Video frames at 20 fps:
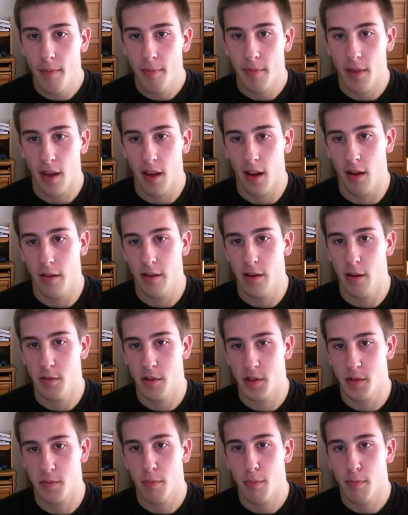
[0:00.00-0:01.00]
and I, you know, I'm
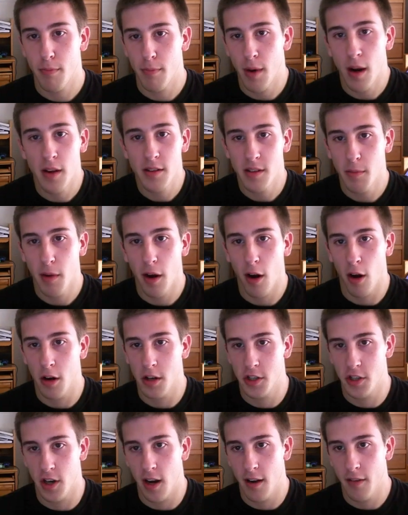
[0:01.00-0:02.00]
just browsing my hard
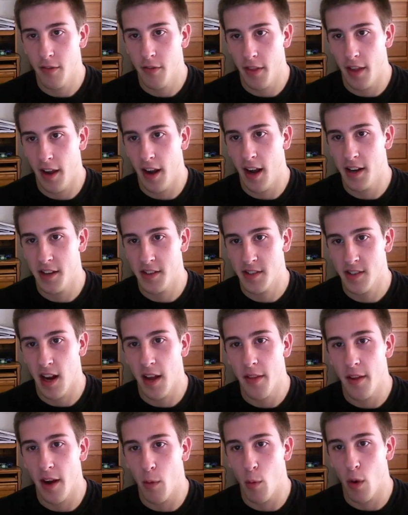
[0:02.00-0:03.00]
drive, and then I
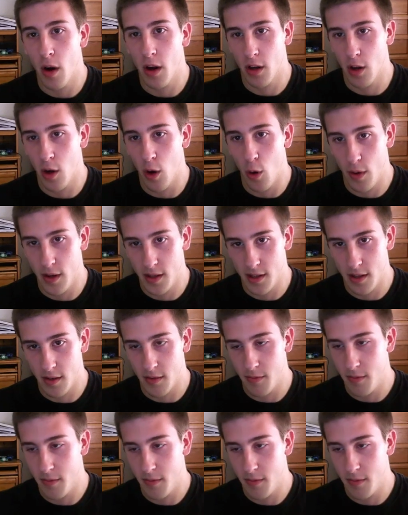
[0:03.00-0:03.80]
decide that I want to go into